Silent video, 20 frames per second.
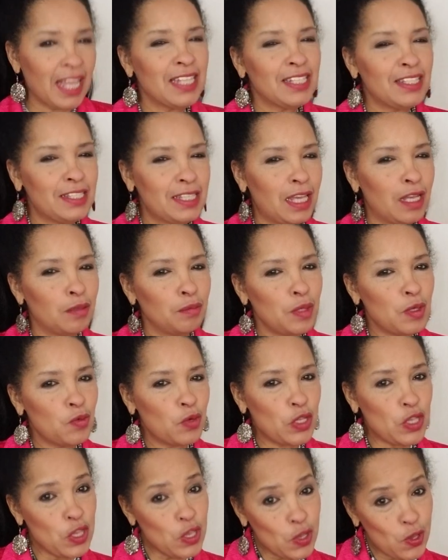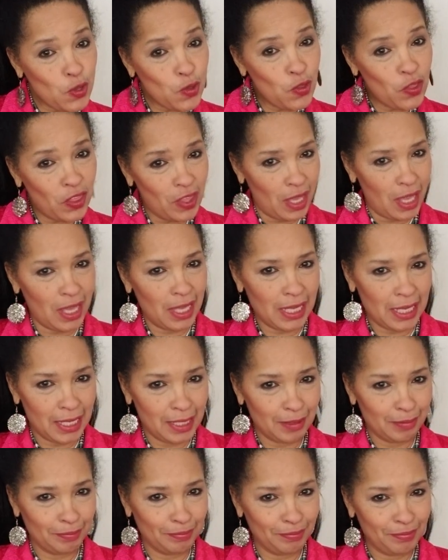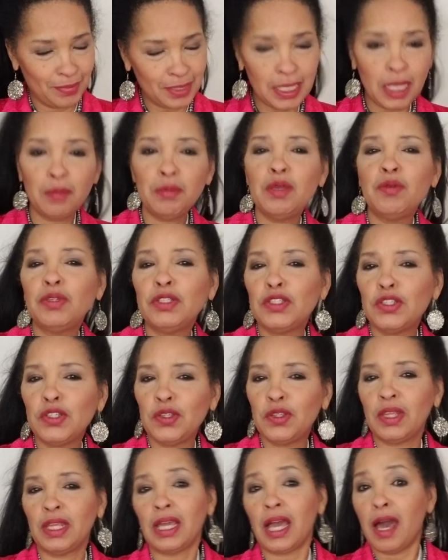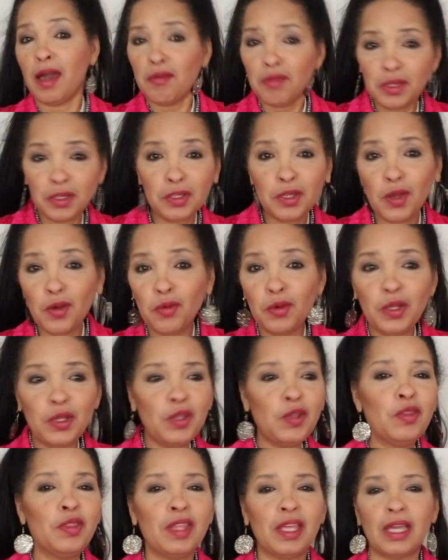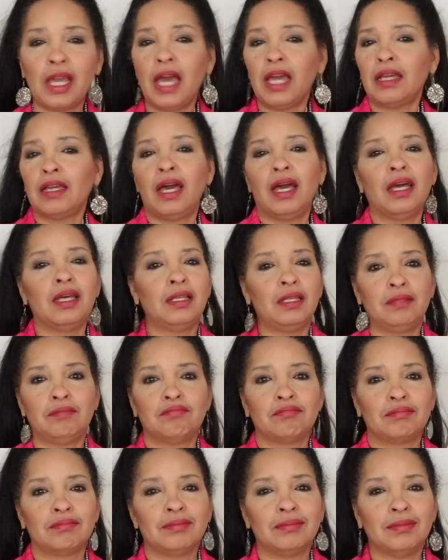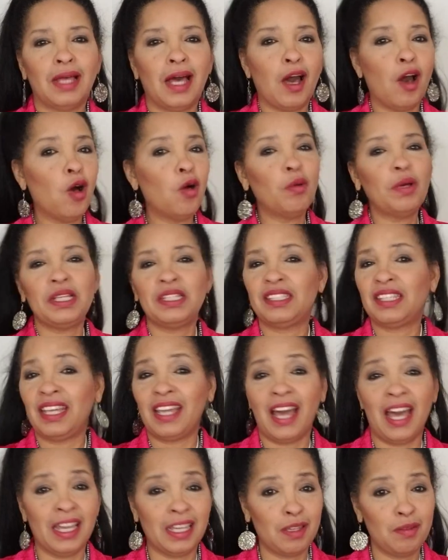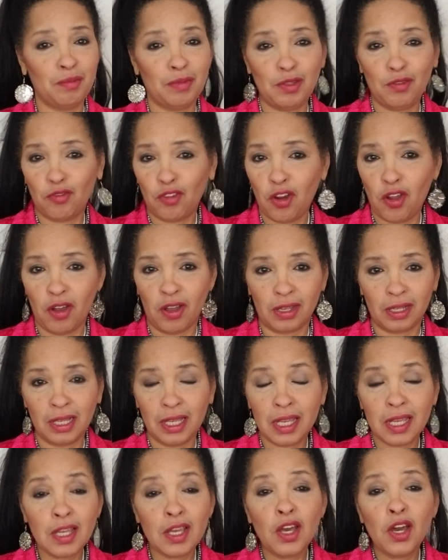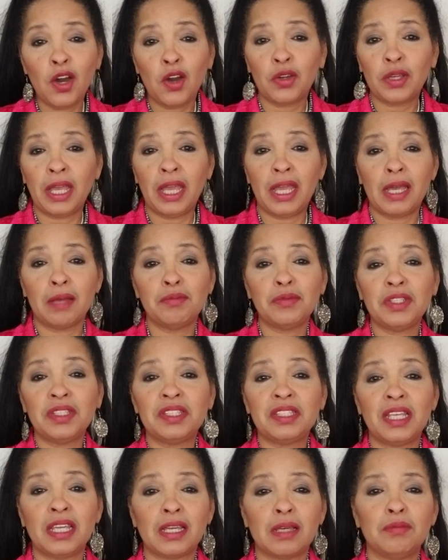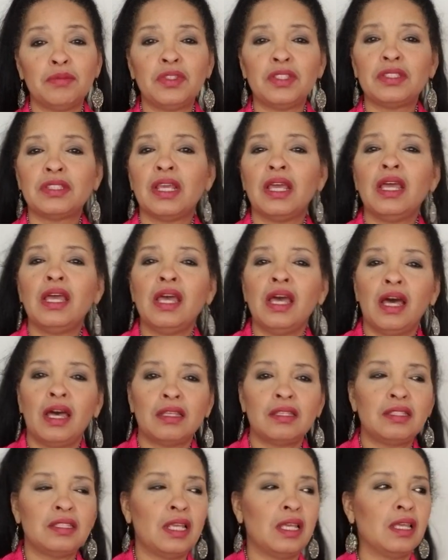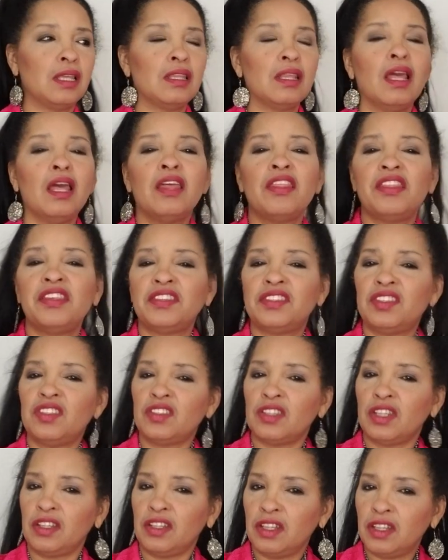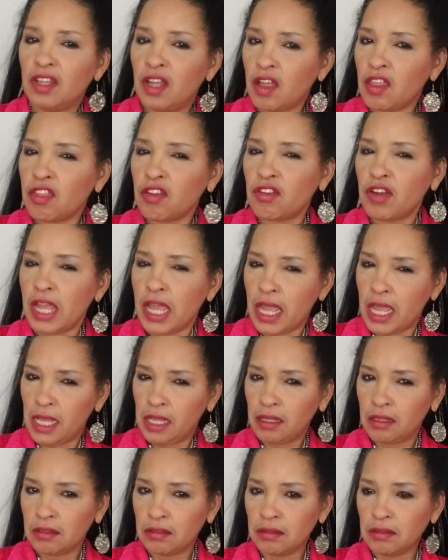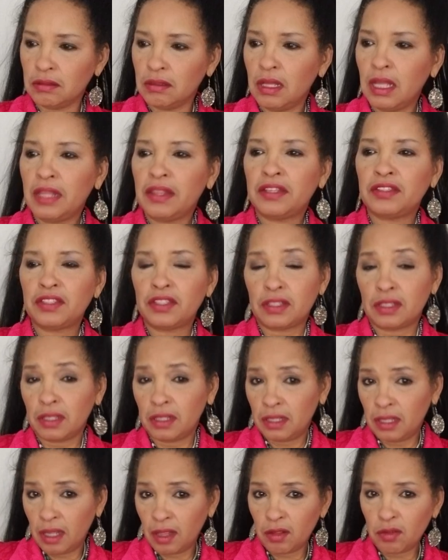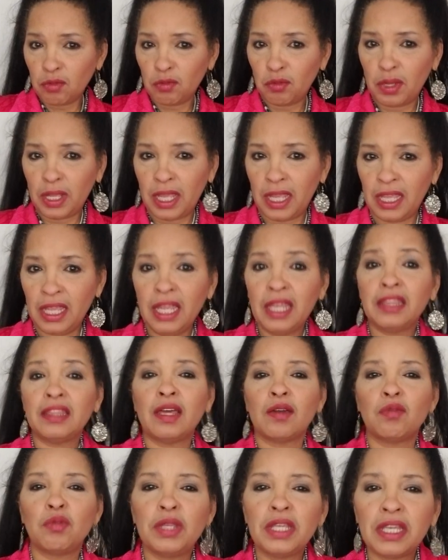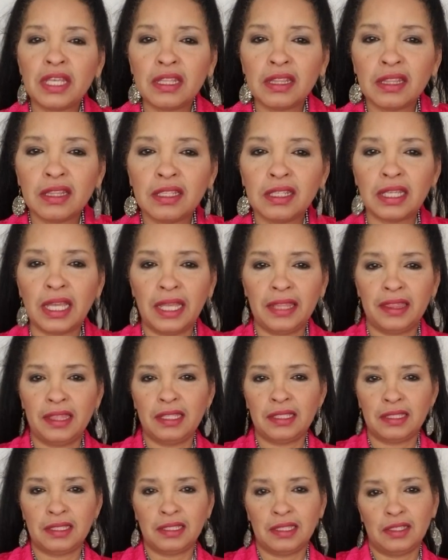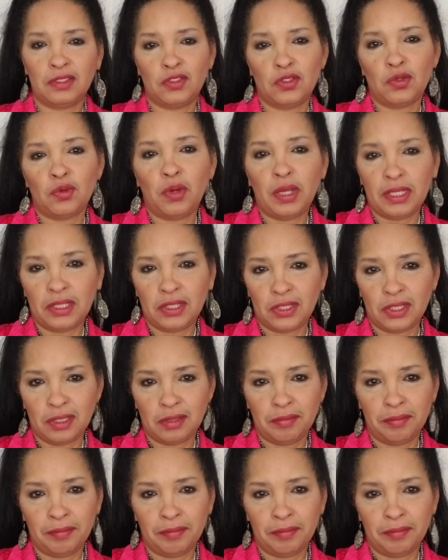tell me what you think. Tell me what you think. I want to know, what do you think? I always say I can be wrong. Okay, I'm just saying this is another angle. This is another way that we can look at this situation.